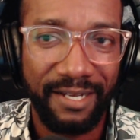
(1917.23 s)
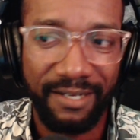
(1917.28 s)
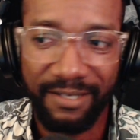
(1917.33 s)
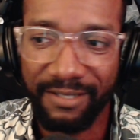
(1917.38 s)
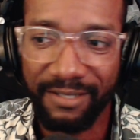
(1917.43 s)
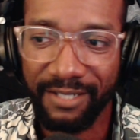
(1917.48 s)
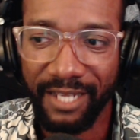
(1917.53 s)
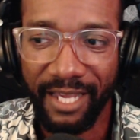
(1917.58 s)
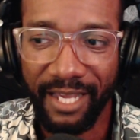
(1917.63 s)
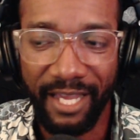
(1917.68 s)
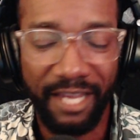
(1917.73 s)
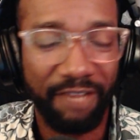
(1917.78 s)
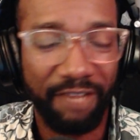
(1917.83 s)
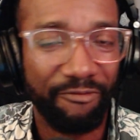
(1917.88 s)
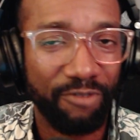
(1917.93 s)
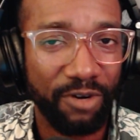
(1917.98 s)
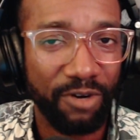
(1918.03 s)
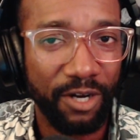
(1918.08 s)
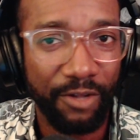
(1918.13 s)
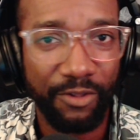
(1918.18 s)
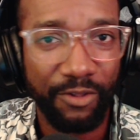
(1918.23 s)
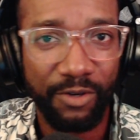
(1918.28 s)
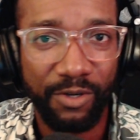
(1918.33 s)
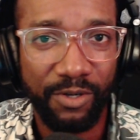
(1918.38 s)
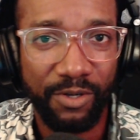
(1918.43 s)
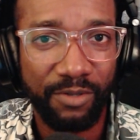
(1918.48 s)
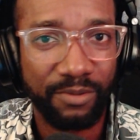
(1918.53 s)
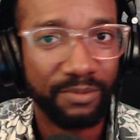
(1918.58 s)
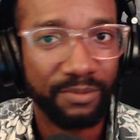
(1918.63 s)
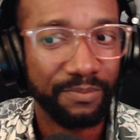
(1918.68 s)
and for
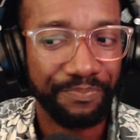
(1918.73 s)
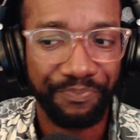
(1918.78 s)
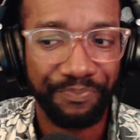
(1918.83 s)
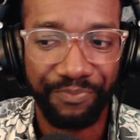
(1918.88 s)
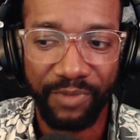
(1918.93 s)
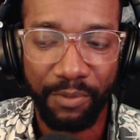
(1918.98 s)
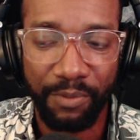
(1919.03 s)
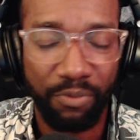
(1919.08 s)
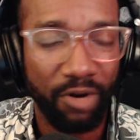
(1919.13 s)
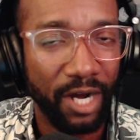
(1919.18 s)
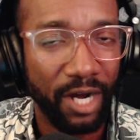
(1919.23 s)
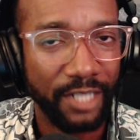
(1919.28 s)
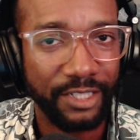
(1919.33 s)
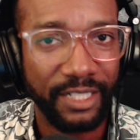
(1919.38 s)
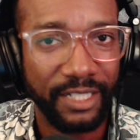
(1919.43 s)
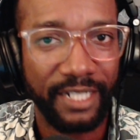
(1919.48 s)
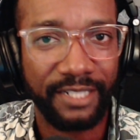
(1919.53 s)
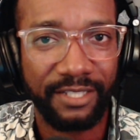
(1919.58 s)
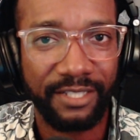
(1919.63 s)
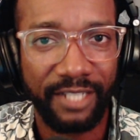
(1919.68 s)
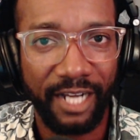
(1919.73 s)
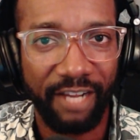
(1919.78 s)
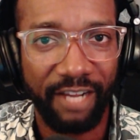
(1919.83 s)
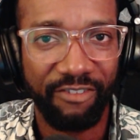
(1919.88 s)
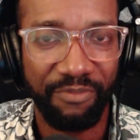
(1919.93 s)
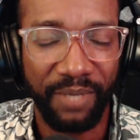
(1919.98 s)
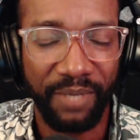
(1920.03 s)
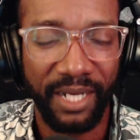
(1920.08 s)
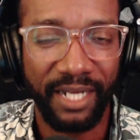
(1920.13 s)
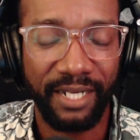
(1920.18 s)
other projects that I've
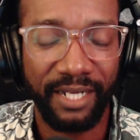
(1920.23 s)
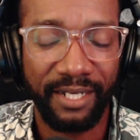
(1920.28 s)
made.